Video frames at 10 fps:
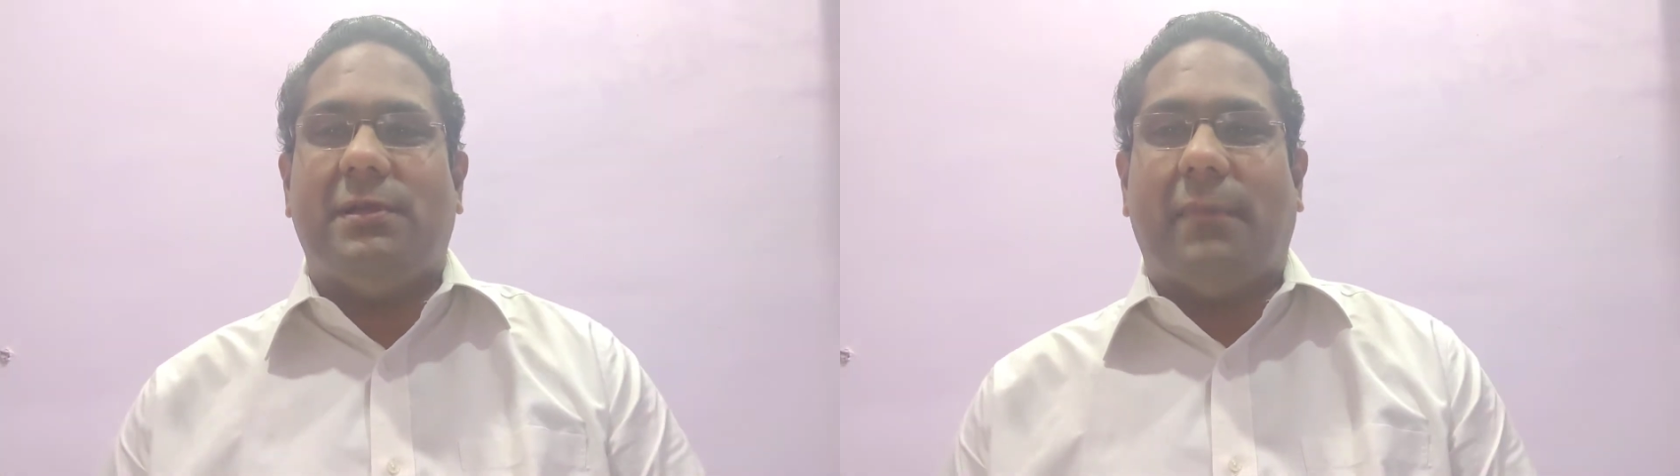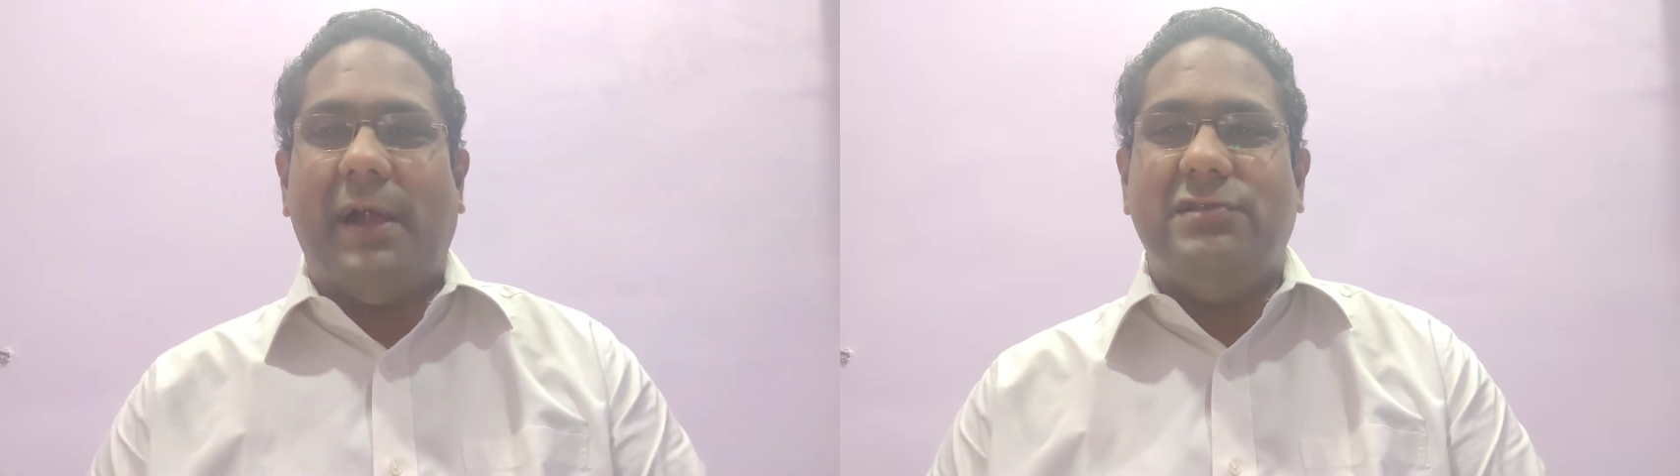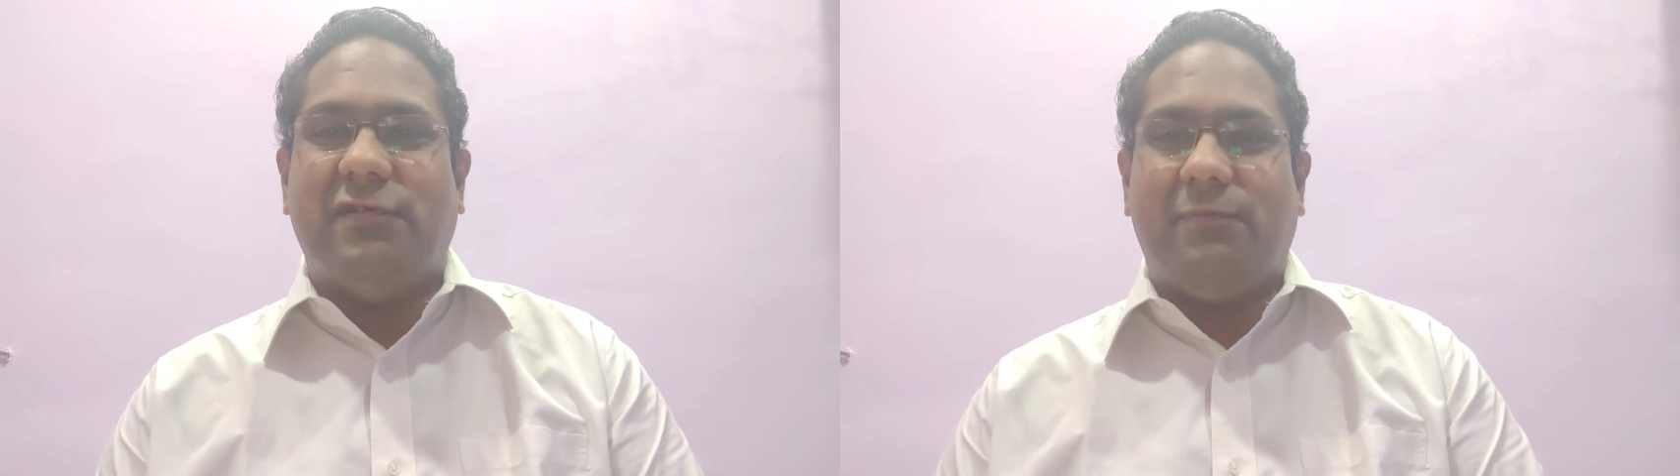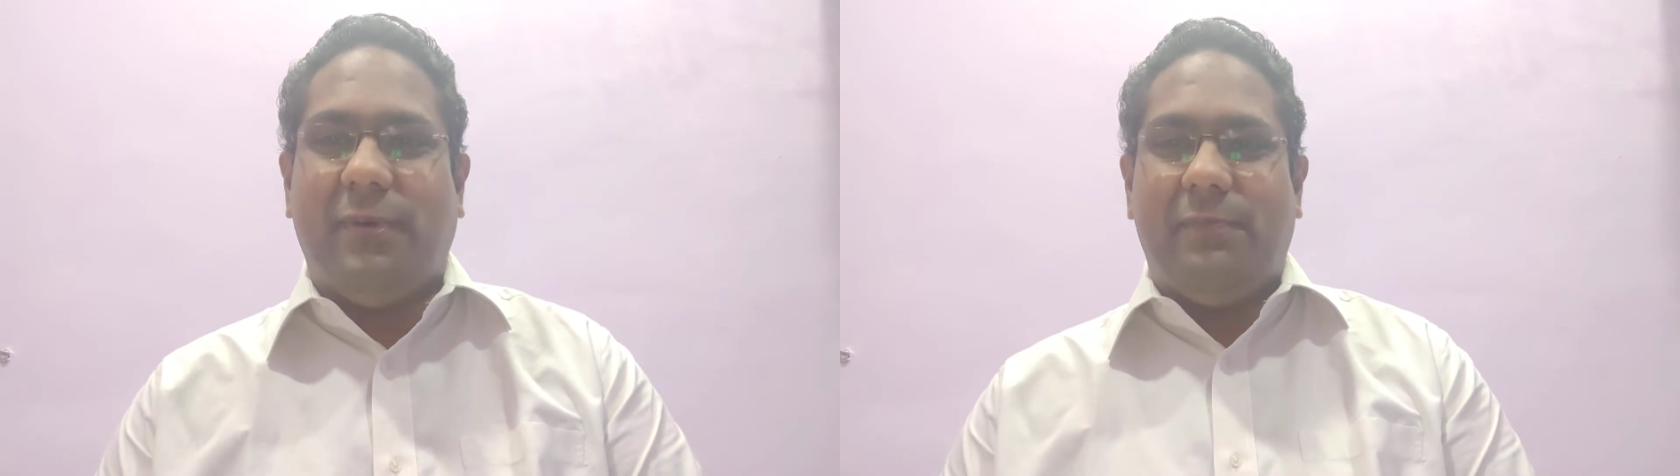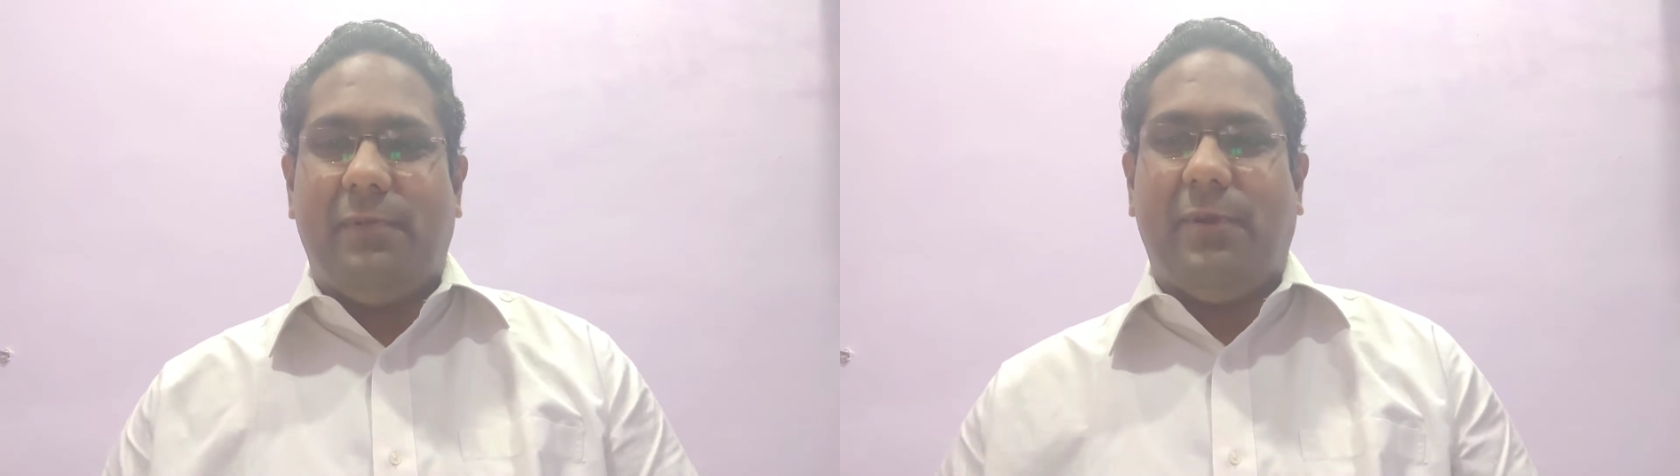the minds of
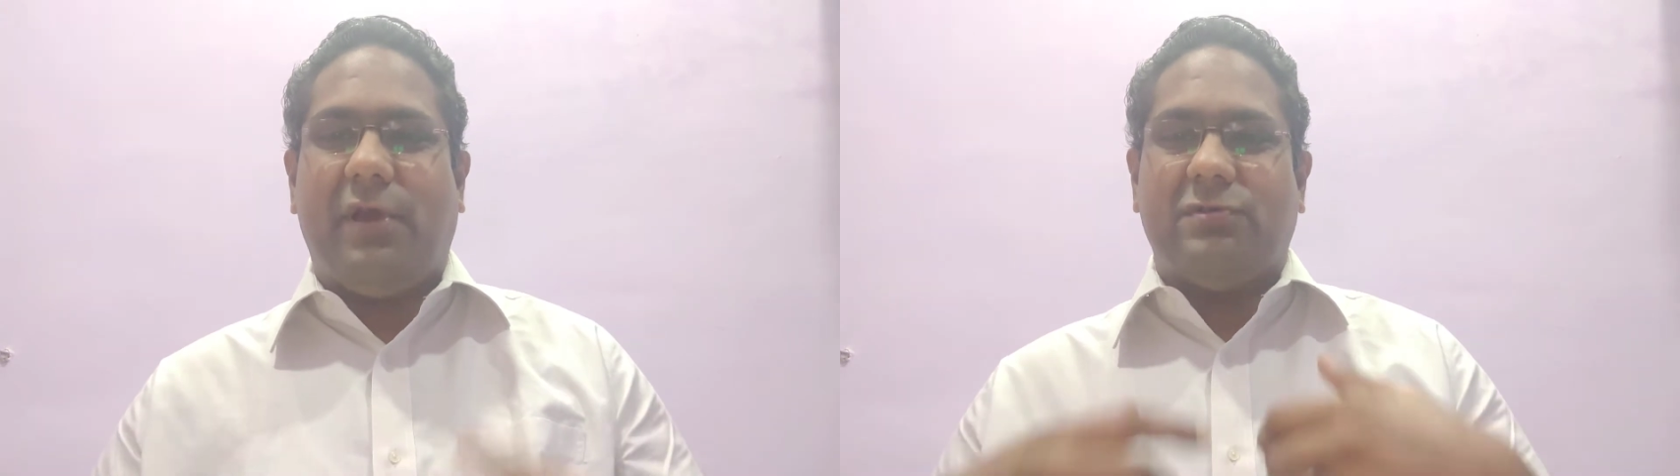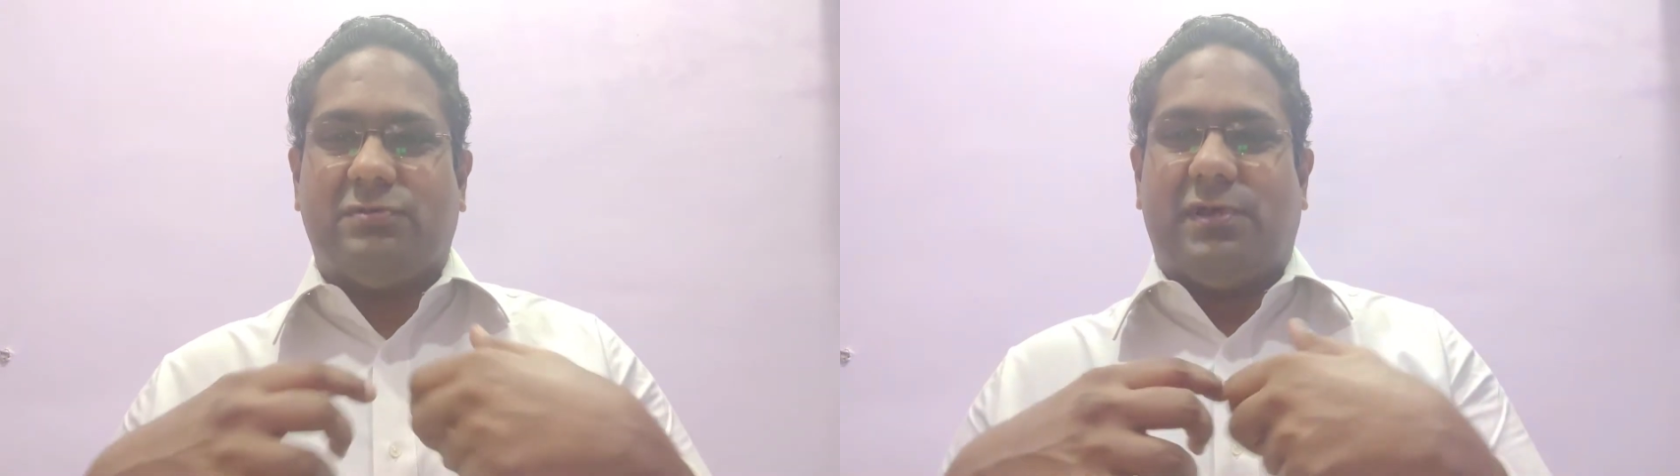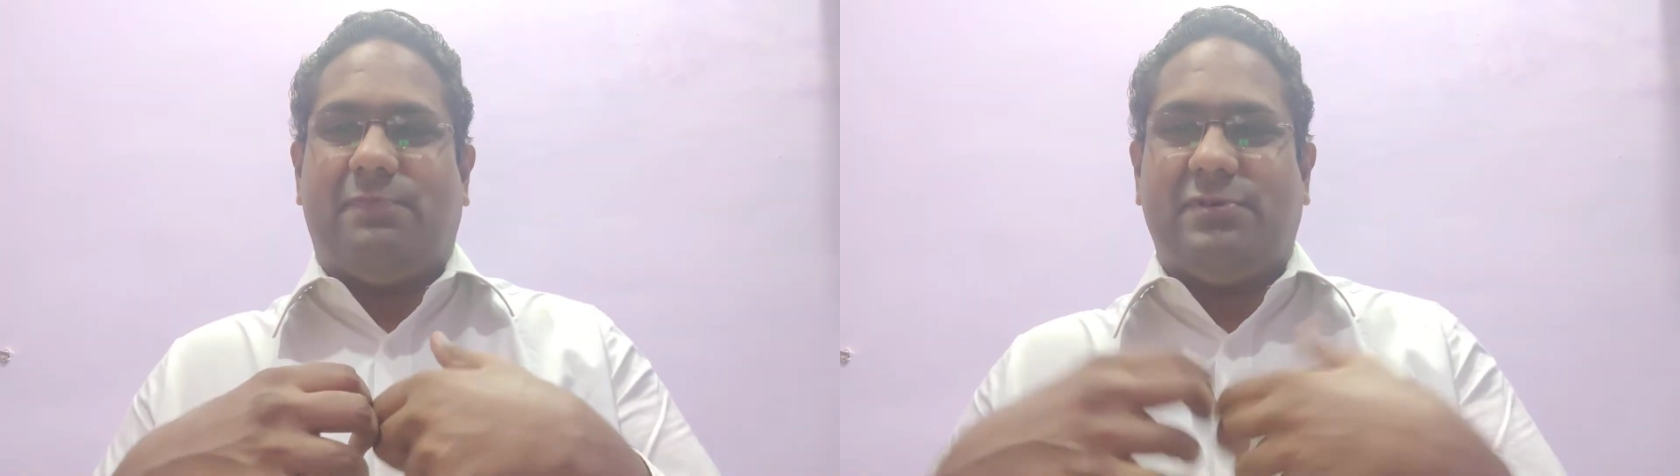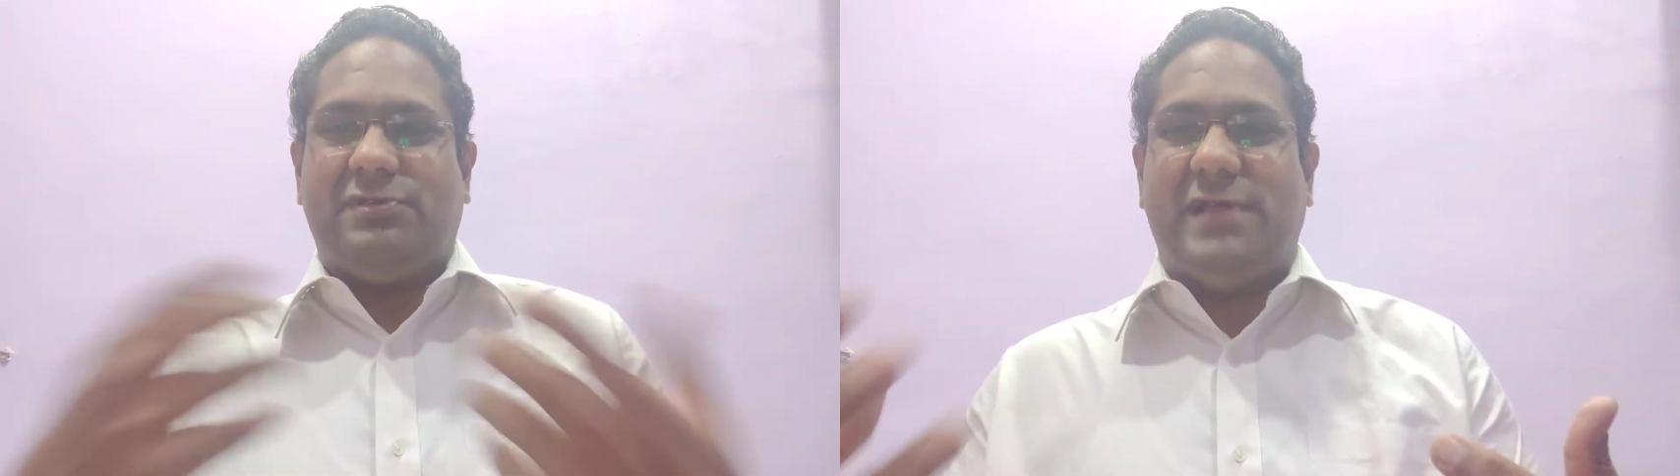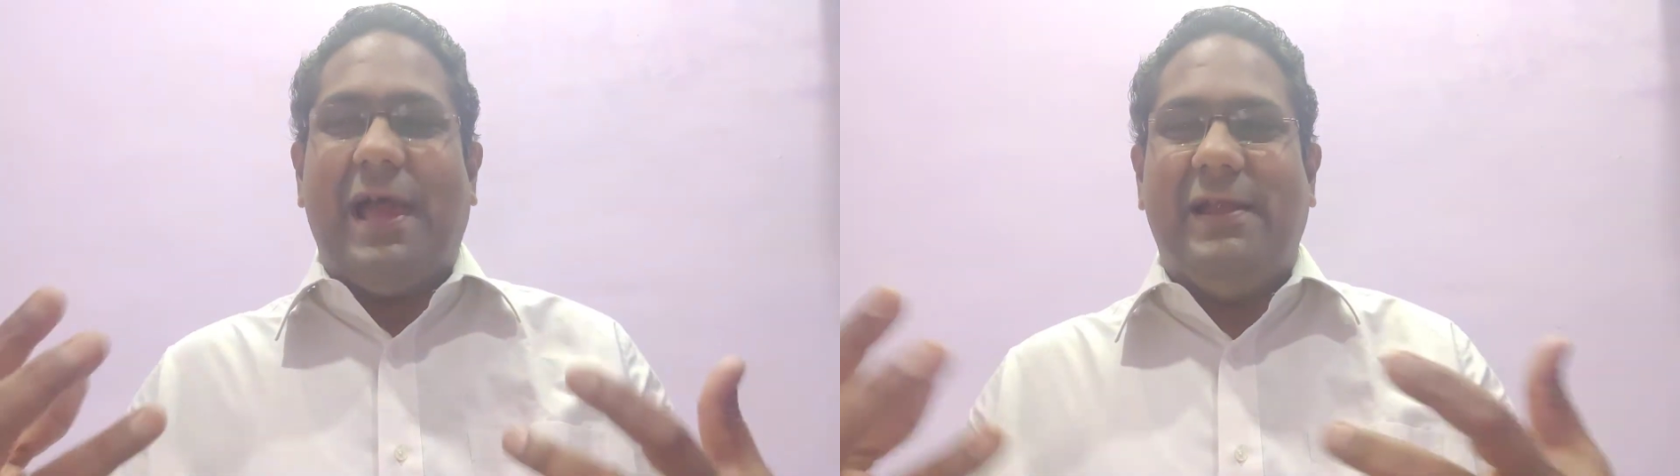people because of their
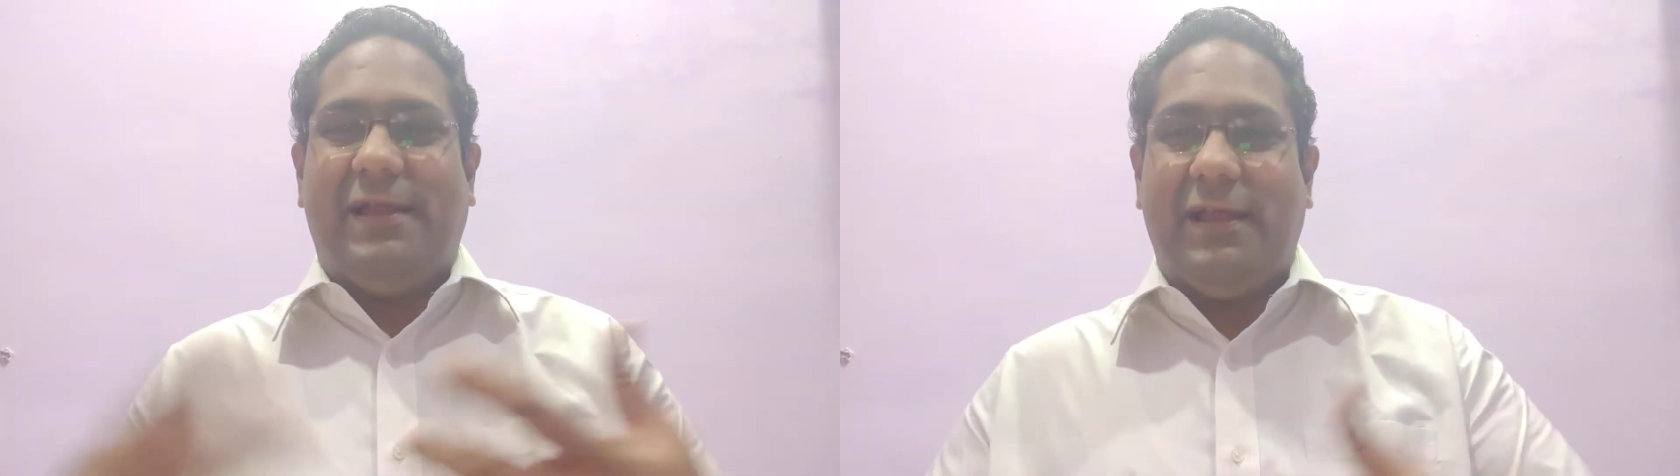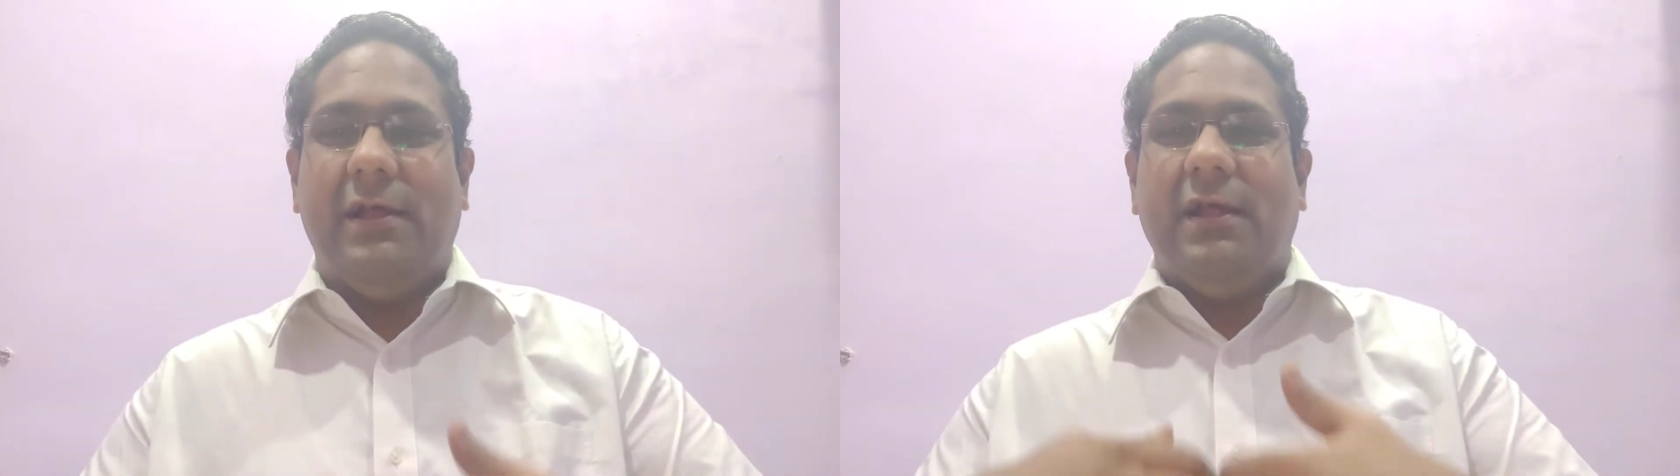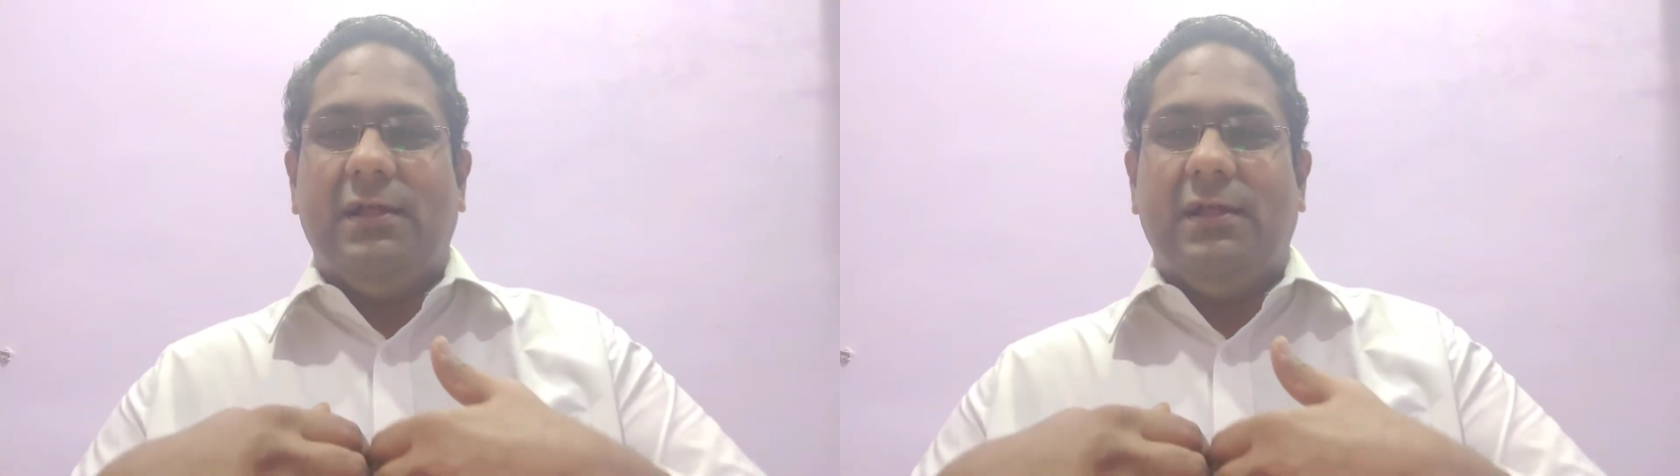personality,